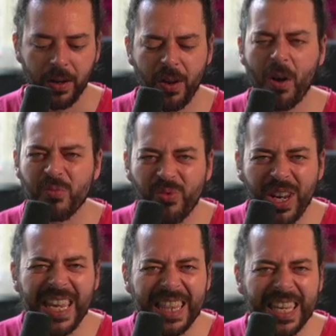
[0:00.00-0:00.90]
Not
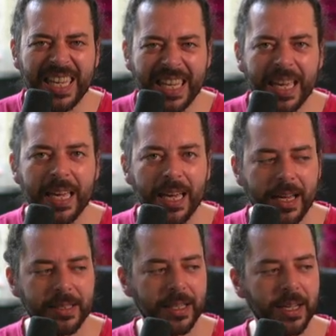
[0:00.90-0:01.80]
really,
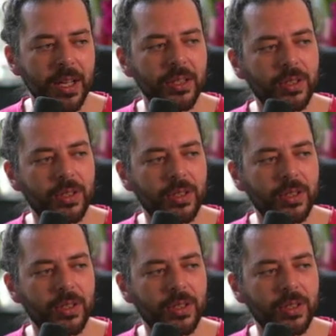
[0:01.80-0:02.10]
is it?